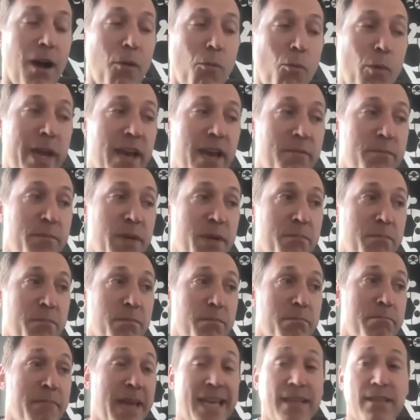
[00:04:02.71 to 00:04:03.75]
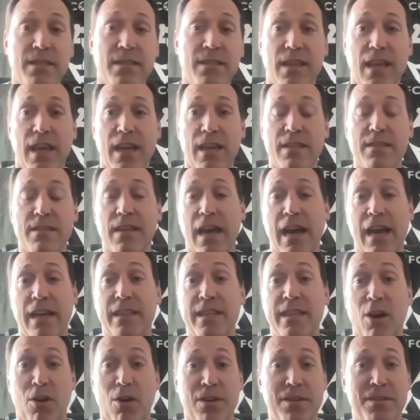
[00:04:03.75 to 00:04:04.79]
We have been mainstays at
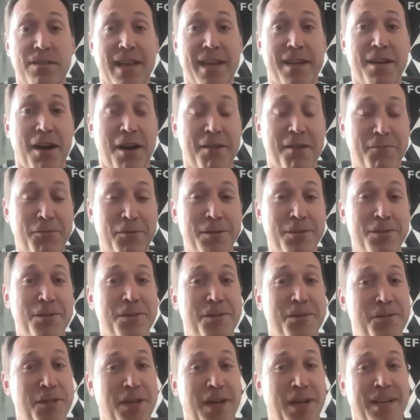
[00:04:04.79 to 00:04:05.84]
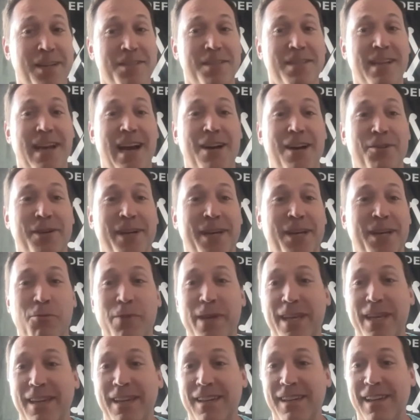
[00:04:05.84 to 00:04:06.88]
the RSA conference. Check us out in a
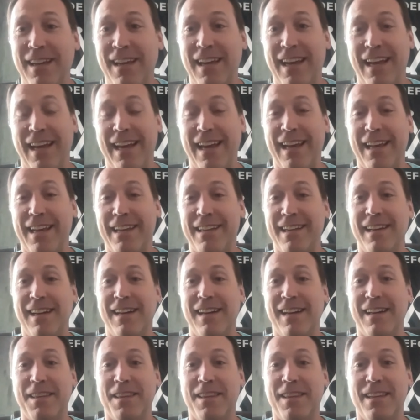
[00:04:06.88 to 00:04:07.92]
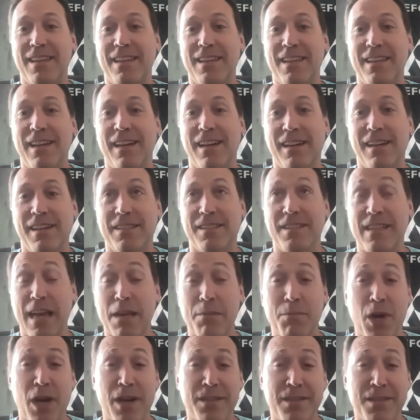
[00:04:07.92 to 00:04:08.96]
week and the
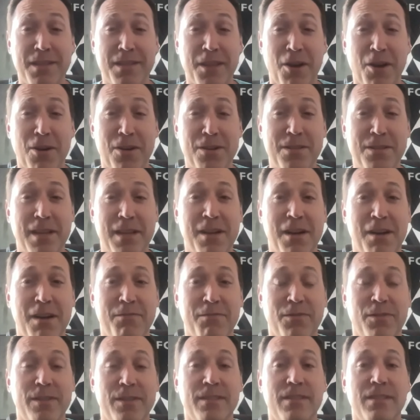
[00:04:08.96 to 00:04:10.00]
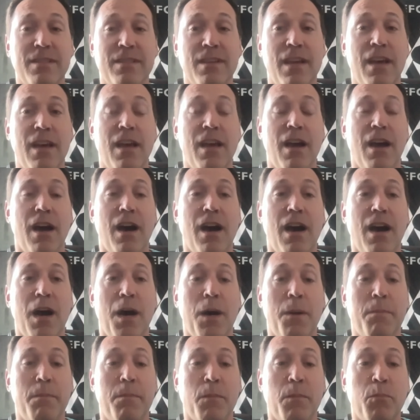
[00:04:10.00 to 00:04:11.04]
Sandbox in the RSA conference.
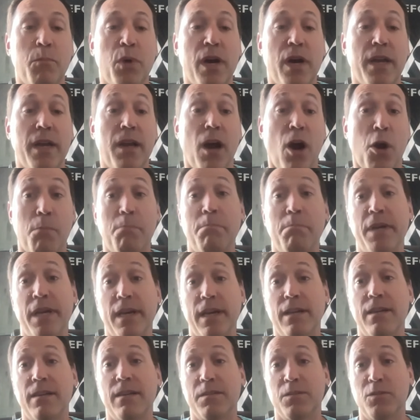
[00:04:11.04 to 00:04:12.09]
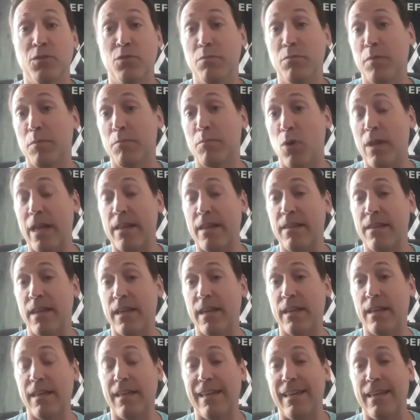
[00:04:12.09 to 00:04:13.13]
But our big Super Bowl, I
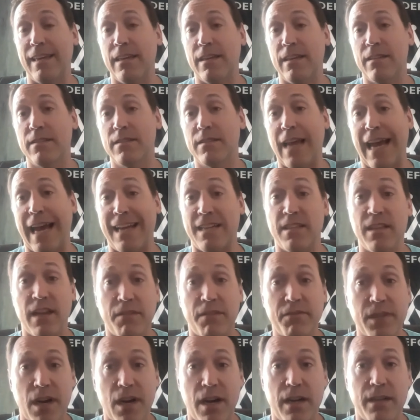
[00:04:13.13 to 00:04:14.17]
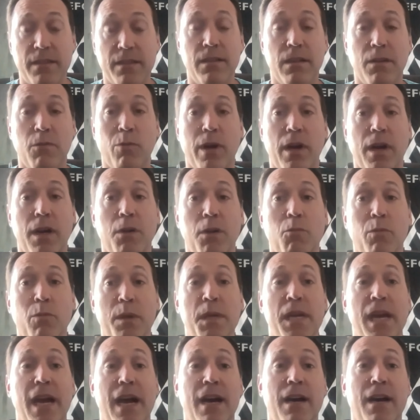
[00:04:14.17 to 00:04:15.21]
think, is at DEF CON, where
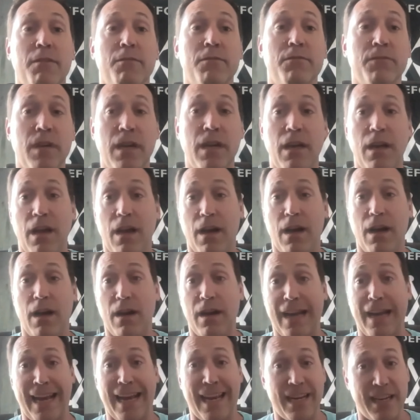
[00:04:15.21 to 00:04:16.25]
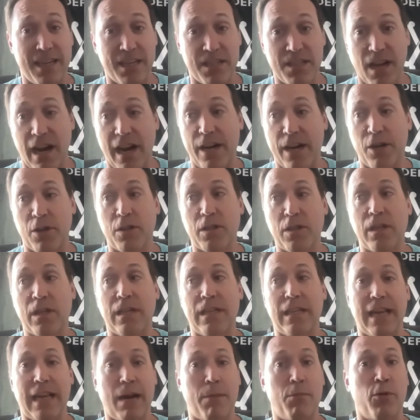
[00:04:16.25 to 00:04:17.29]
we have an entire
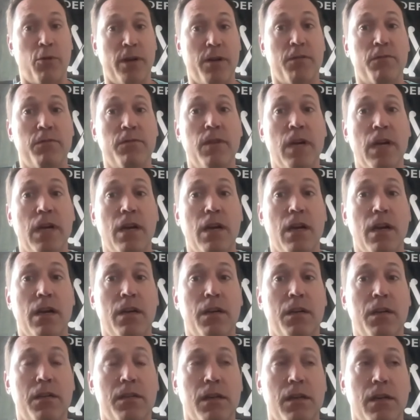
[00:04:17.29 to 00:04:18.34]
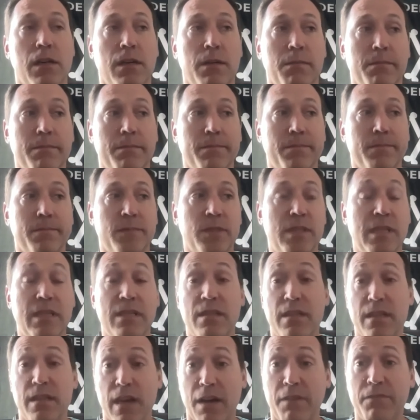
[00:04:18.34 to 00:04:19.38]
collaborative
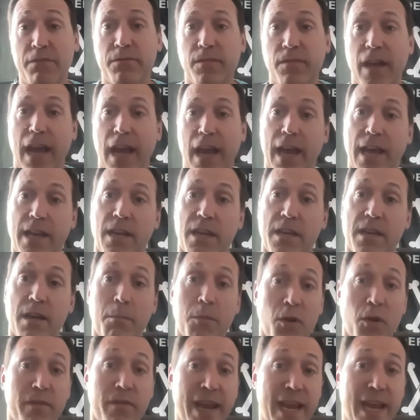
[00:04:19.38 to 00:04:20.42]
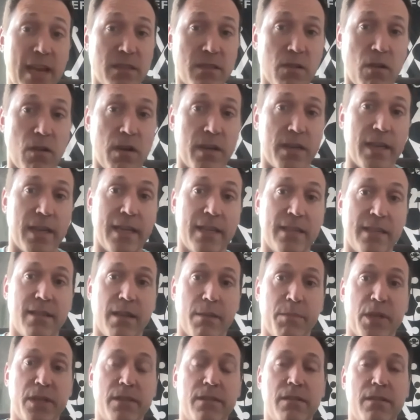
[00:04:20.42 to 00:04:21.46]
CTF and a number of hands-on
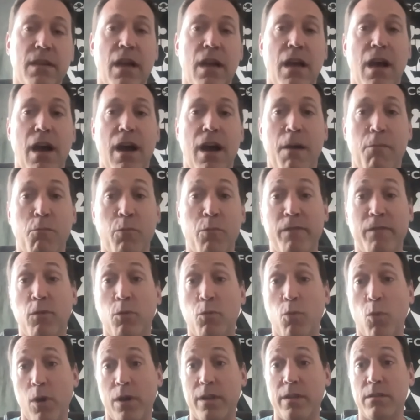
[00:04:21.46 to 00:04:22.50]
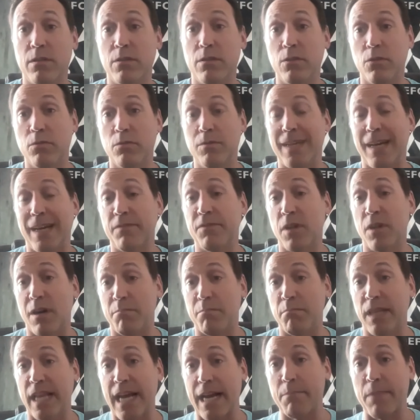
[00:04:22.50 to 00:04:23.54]
exhibits. We've awarded 2 DEF
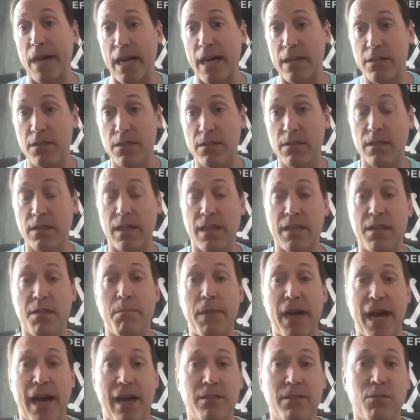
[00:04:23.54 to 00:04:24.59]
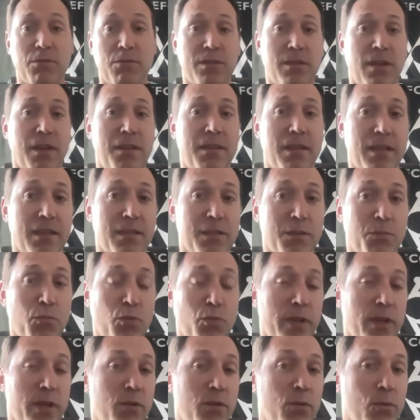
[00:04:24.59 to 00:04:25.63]
CON Black Badges in the past, which I think is
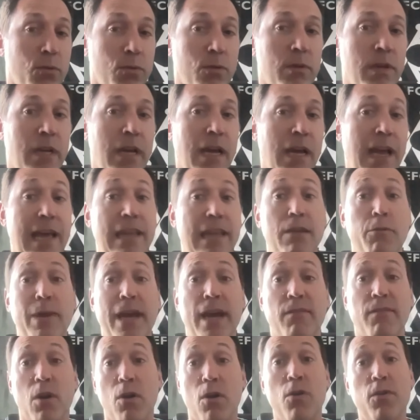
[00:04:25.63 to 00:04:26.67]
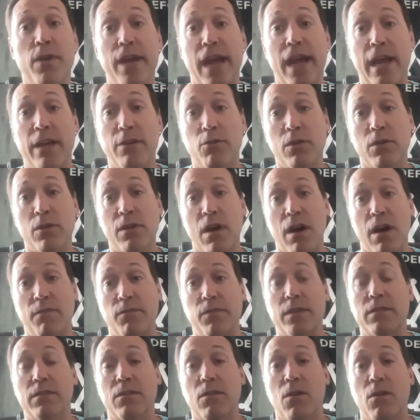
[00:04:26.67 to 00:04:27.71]
pretty cool. And then we have our own annual
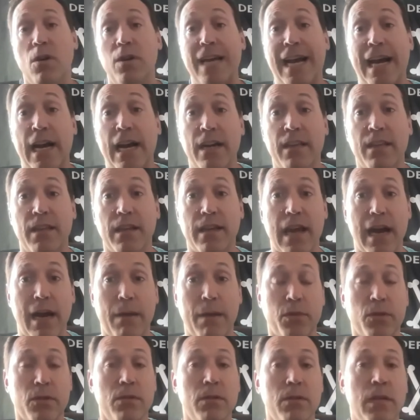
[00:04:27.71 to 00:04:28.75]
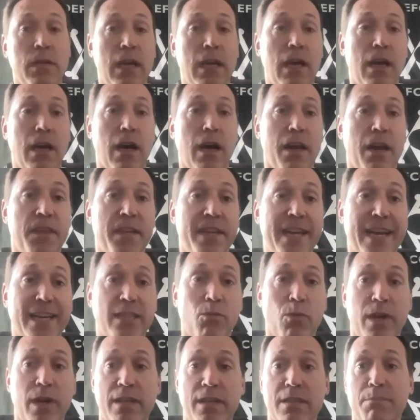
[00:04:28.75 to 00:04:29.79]
conference called Hack the Capitol. The
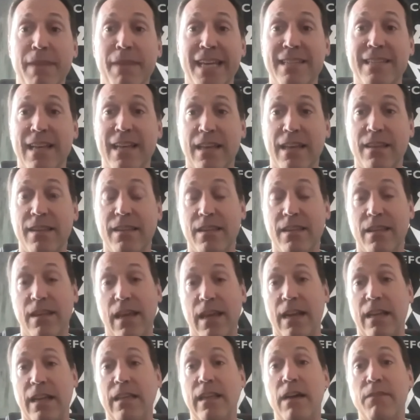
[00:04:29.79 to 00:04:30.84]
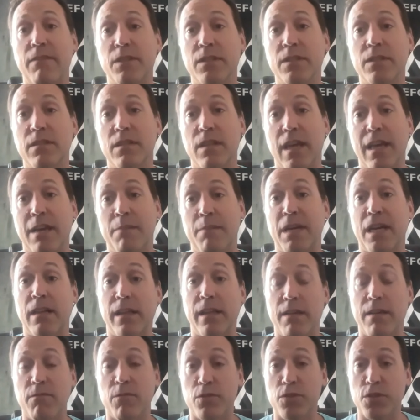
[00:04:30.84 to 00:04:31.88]
next one is May 10th and 11th in
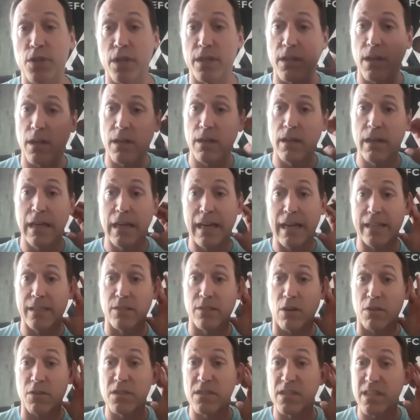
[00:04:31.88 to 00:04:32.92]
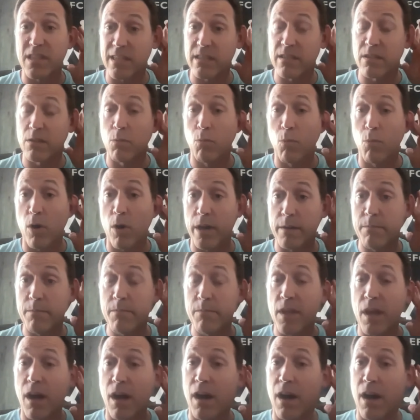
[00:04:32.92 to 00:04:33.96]
McLean, Virginia. It's our 6th one.